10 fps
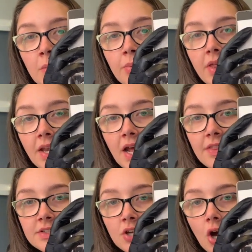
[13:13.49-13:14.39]
But then at
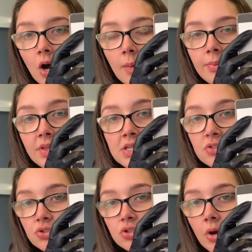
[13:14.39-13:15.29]
the top, these
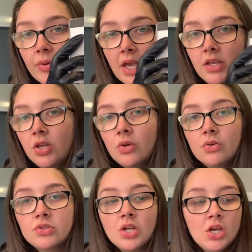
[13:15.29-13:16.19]
just don't get
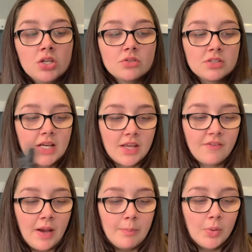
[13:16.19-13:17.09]
used. So it's like if
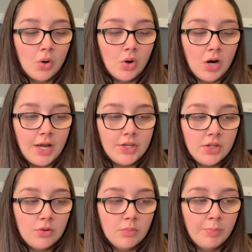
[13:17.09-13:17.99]
I bought a
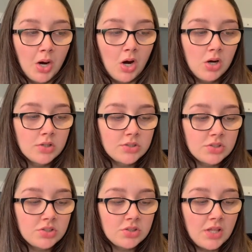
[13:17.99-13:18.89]
new
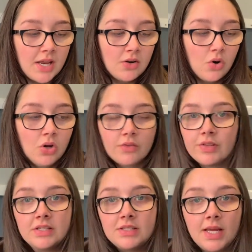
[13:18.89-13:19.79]
box, then all of
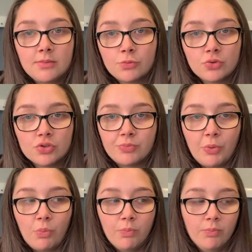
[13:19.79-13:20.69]
these tips would just be
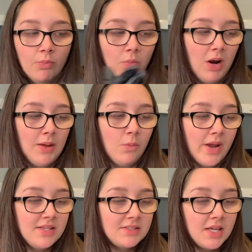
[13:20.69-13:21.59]
like
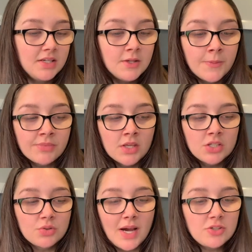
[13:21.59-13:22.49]
wasted.
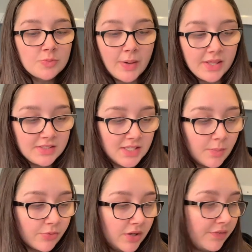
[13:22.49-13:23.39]
So I just buy the
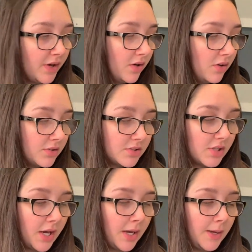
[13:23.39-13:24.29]
tip refills.
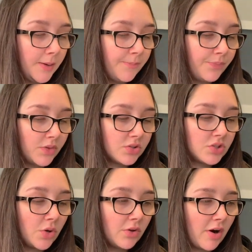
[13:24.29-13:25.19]

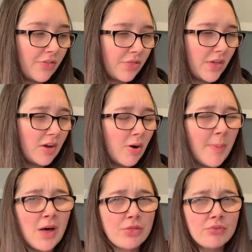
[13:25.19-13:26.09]
So they're, I think, are
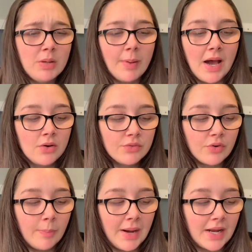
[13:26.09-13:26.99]
about £3 for
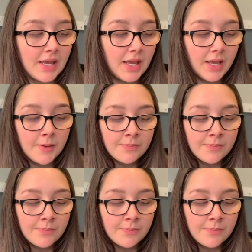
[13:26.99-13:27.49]
a packet.